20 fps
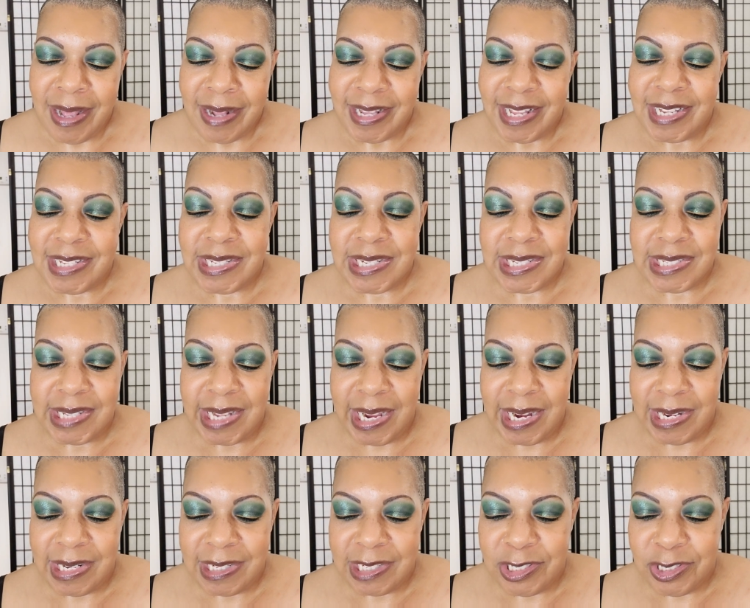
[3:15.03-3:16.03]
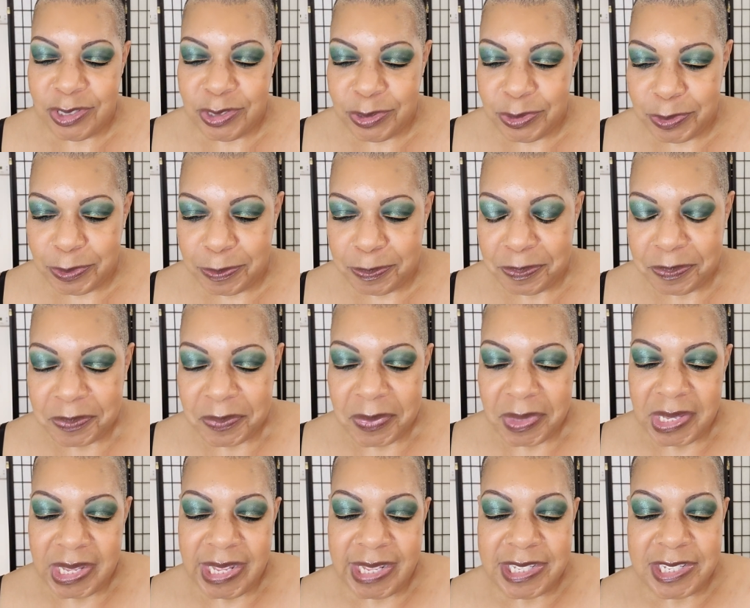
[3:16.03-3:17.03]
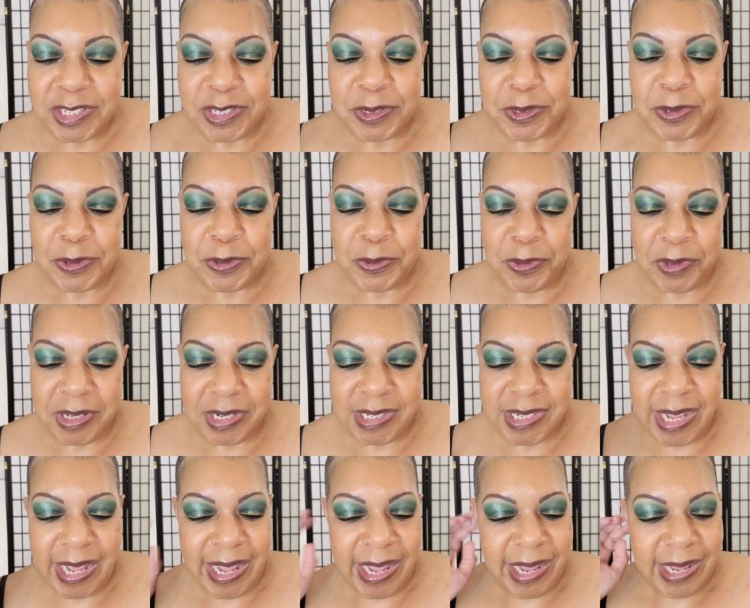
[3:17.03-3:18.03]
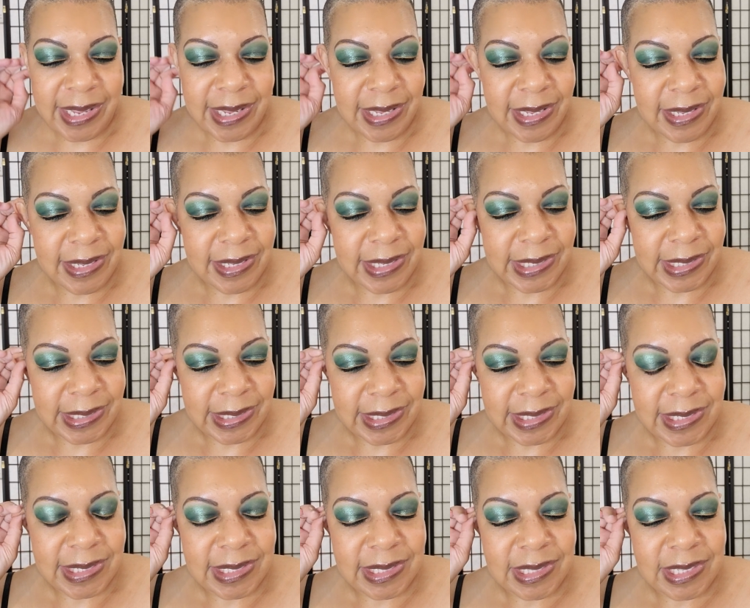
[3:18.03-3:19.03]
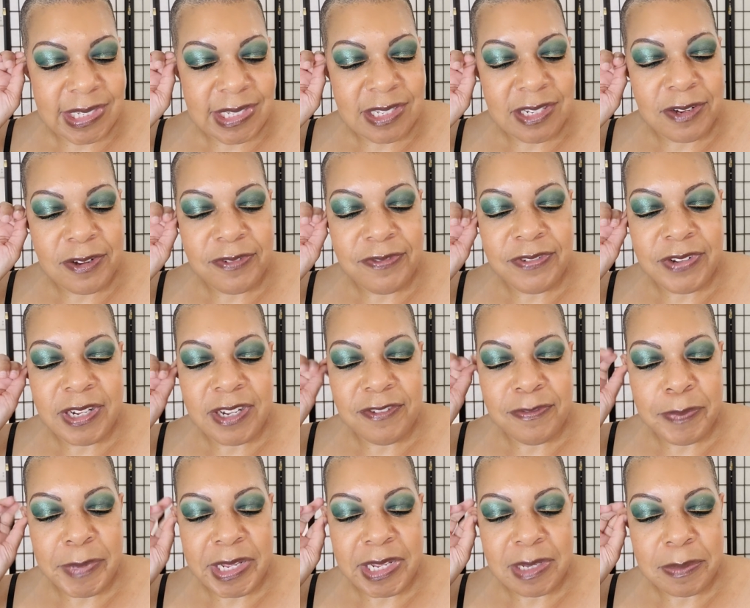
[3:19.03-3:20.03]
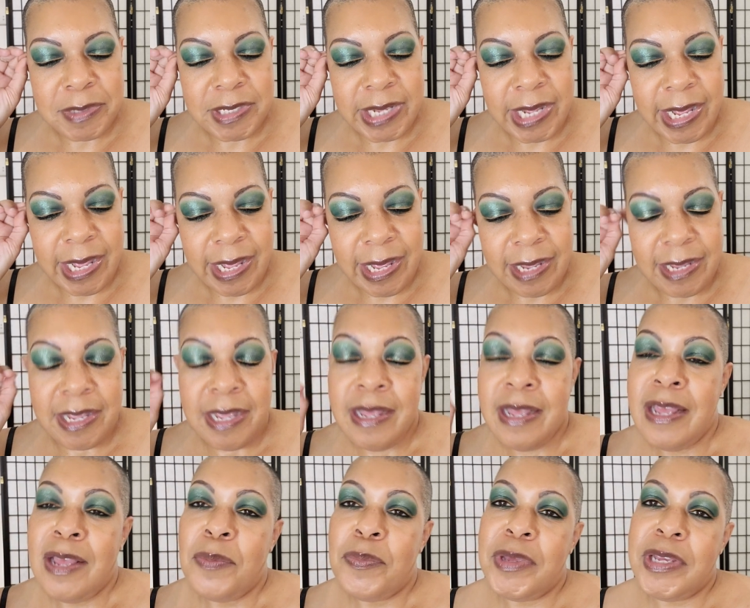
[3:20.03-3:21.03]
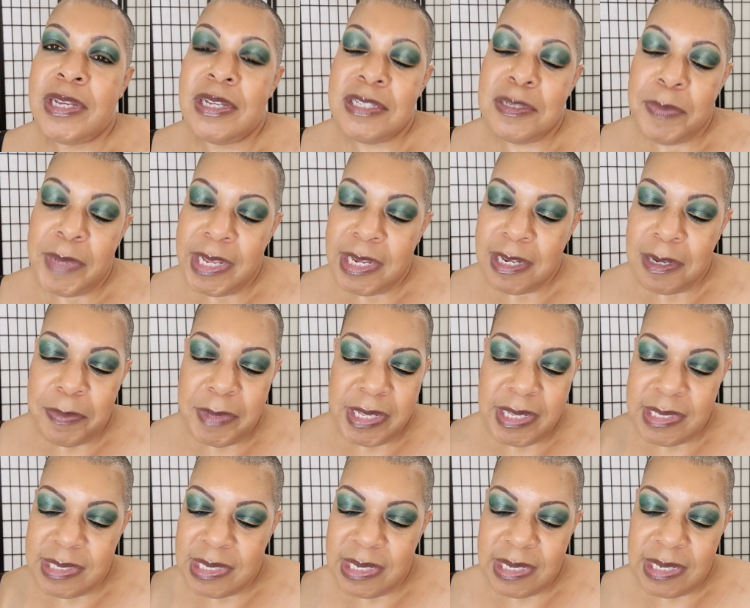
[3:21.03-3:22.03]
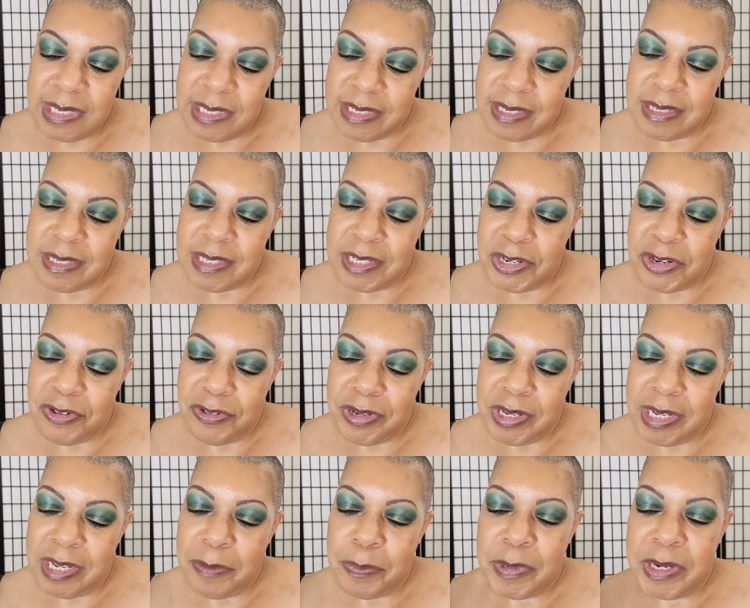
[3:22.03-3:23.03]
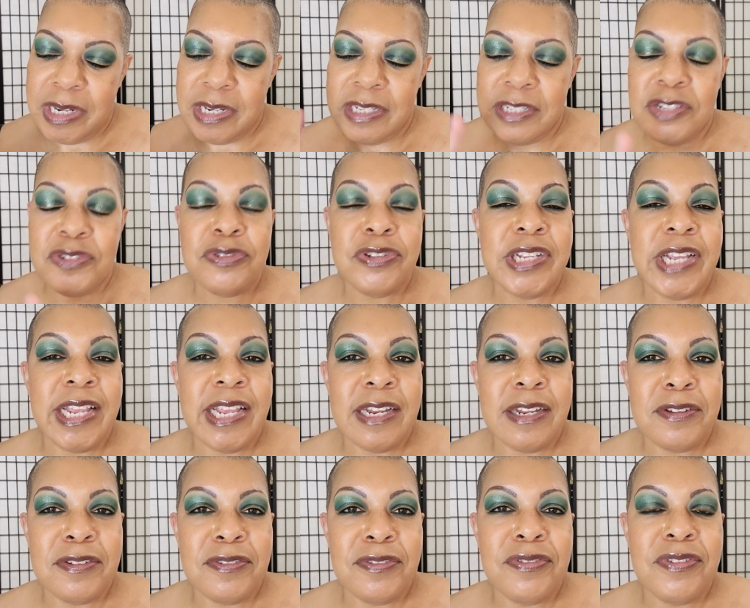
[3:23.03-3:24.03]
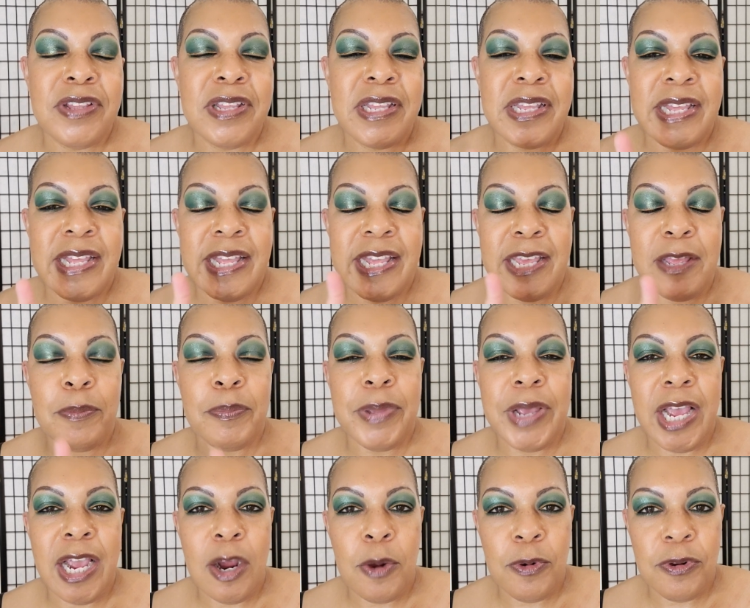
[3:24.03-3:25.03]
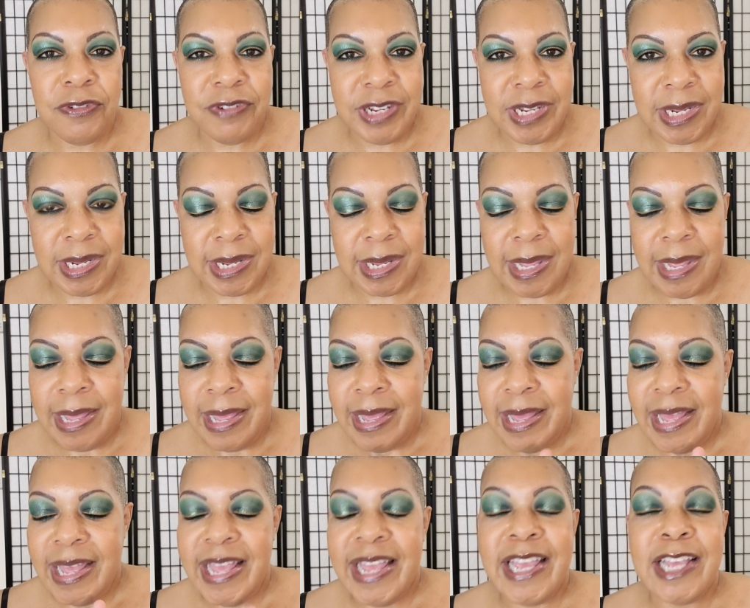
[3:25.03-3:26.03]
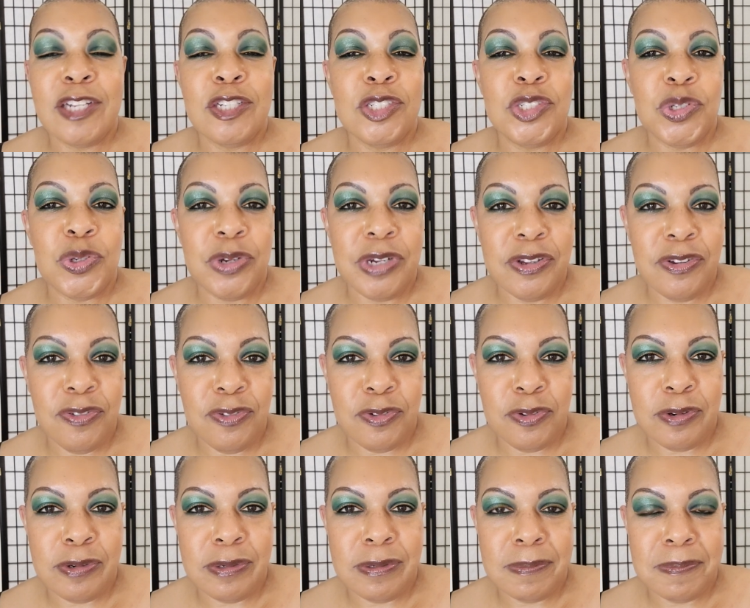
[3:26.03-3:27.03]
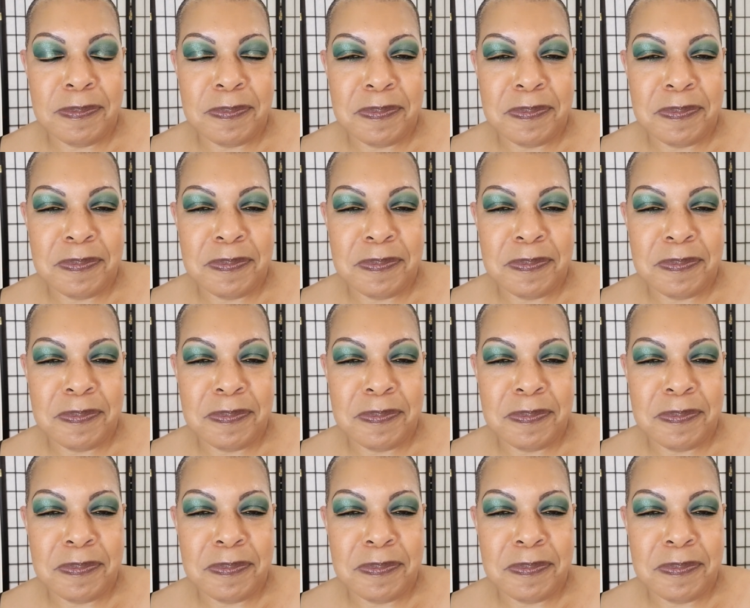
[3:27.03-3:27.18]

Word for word: that's exciting too. And so the tag is the self-love makeup tag because makeup isn't necessary, but it is creative, empowering, and joyful.